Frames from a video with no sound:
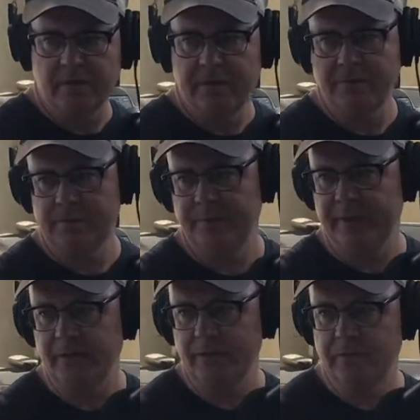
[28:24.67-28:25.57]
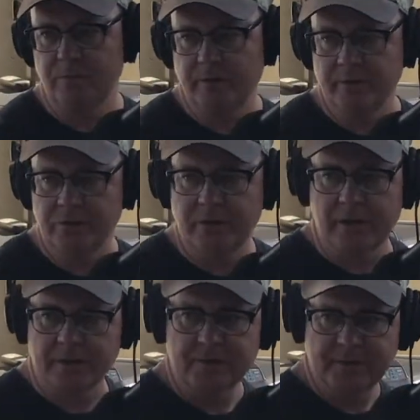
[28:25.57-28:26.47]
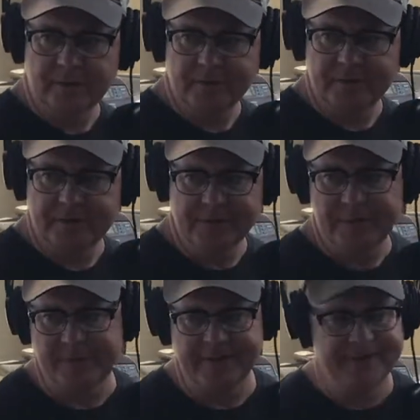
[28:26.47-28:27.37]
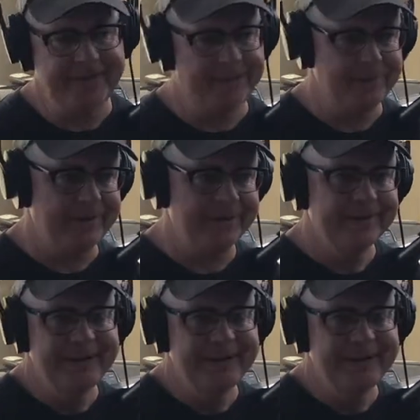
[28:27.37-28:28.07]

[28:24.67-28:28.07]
There was a band called the Royal Trucks. There was this band and that band.